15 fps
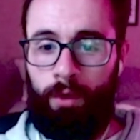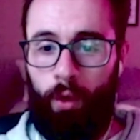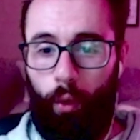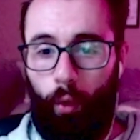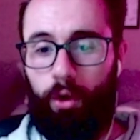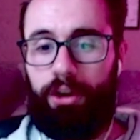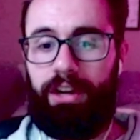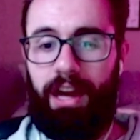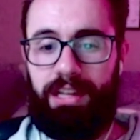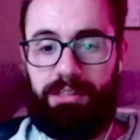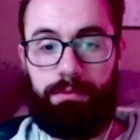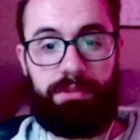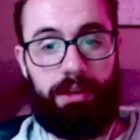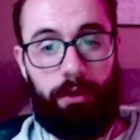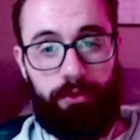organize
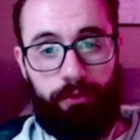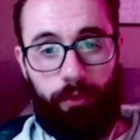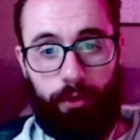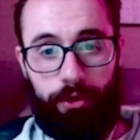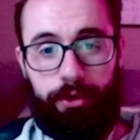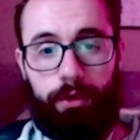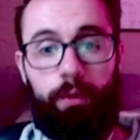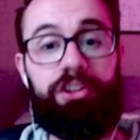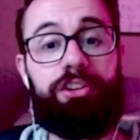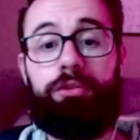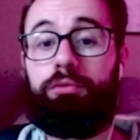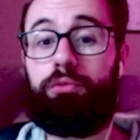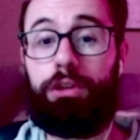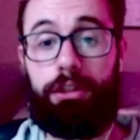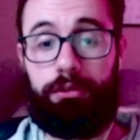themselves for you, which is
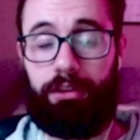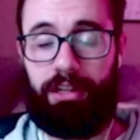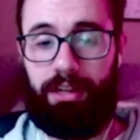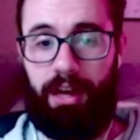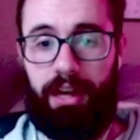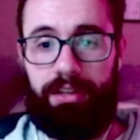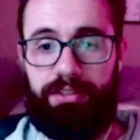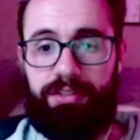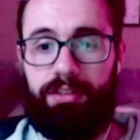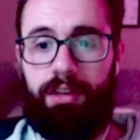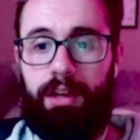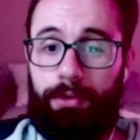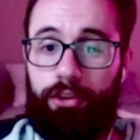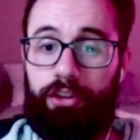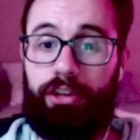really, really nice.
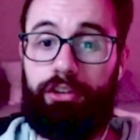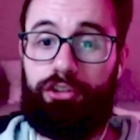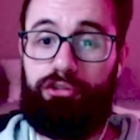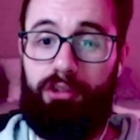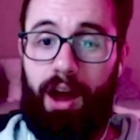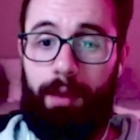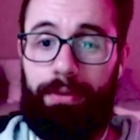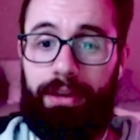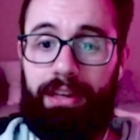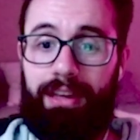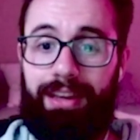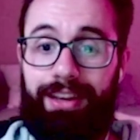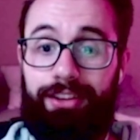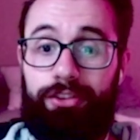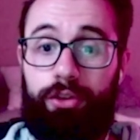You need to drop it
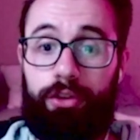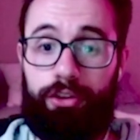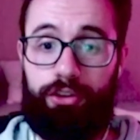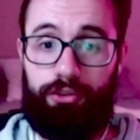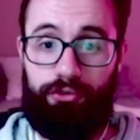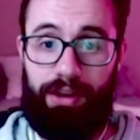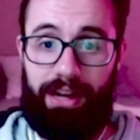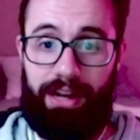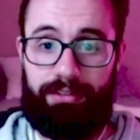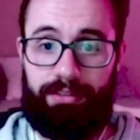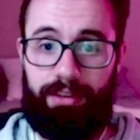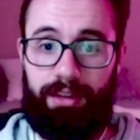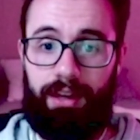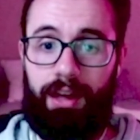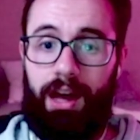into the correct,
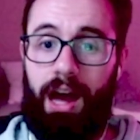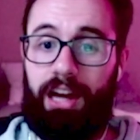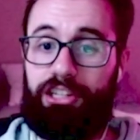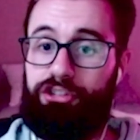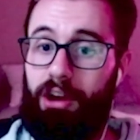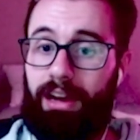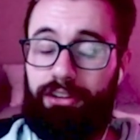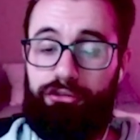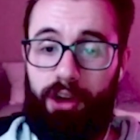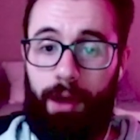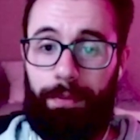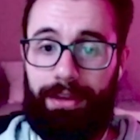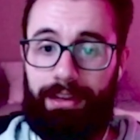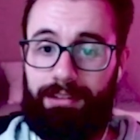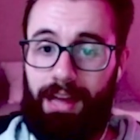I tried
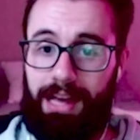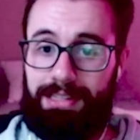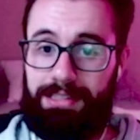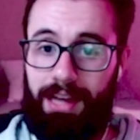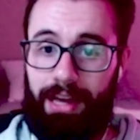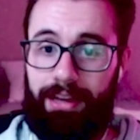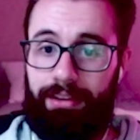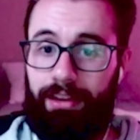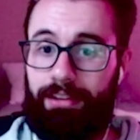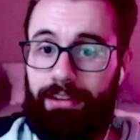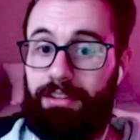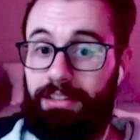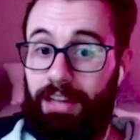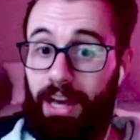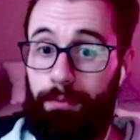dropping it last night into
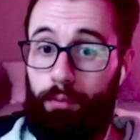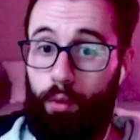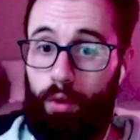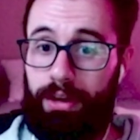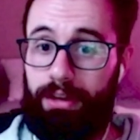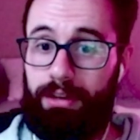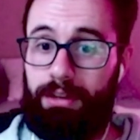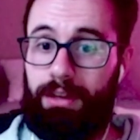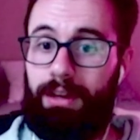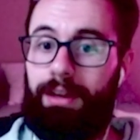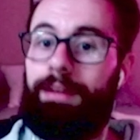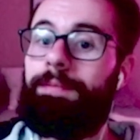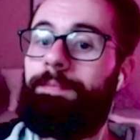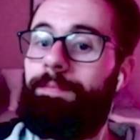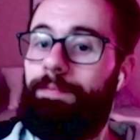the Game Boy.
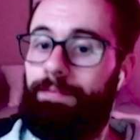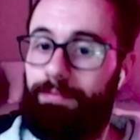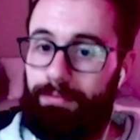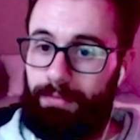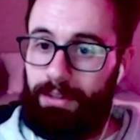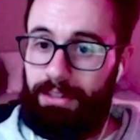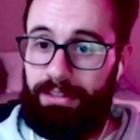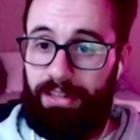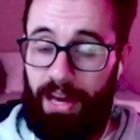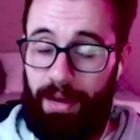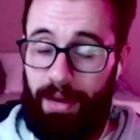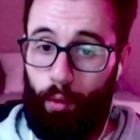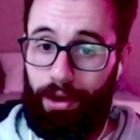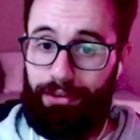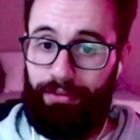Game
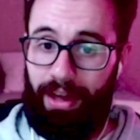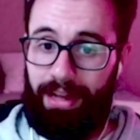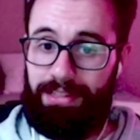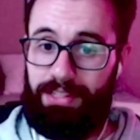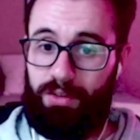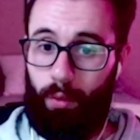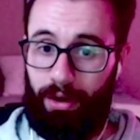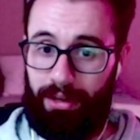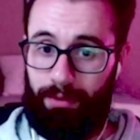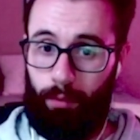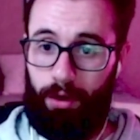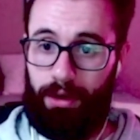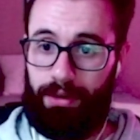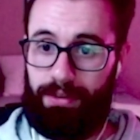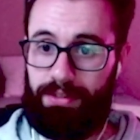Boy Advance is what it
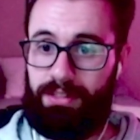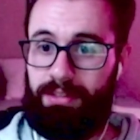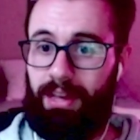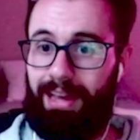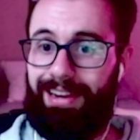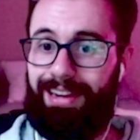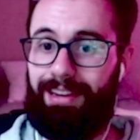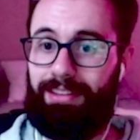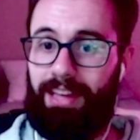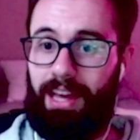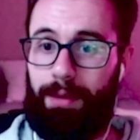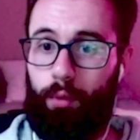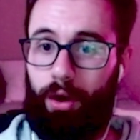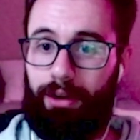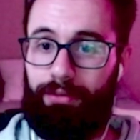was. It needed the
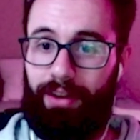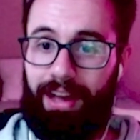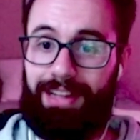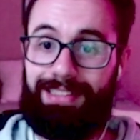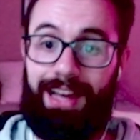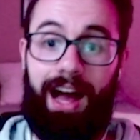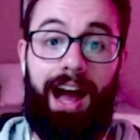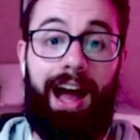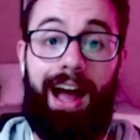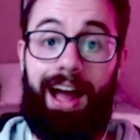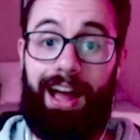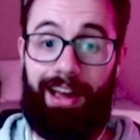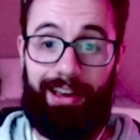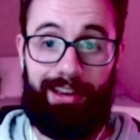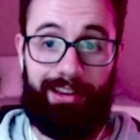Game Boy Advance.
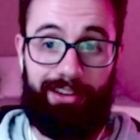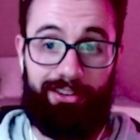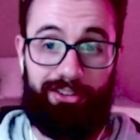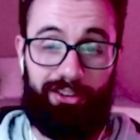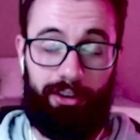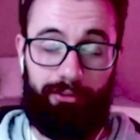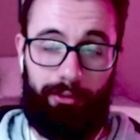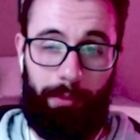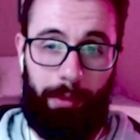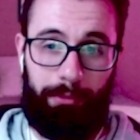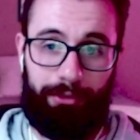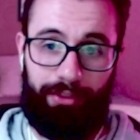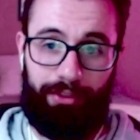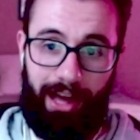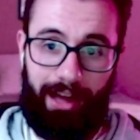I should have
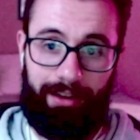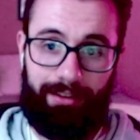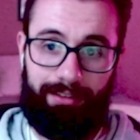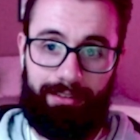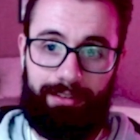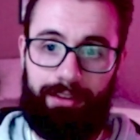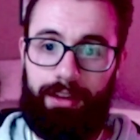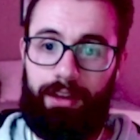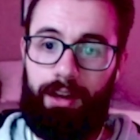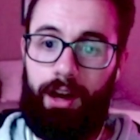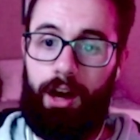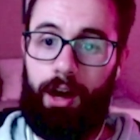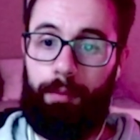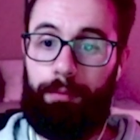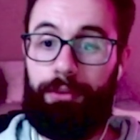remembered that.
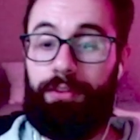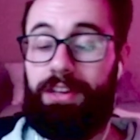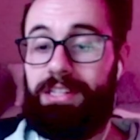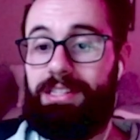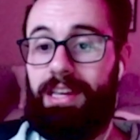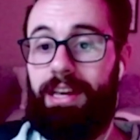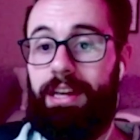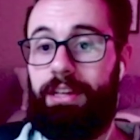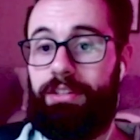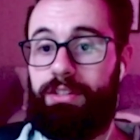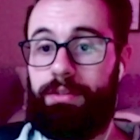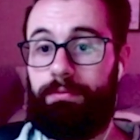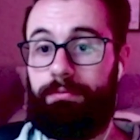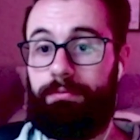But this is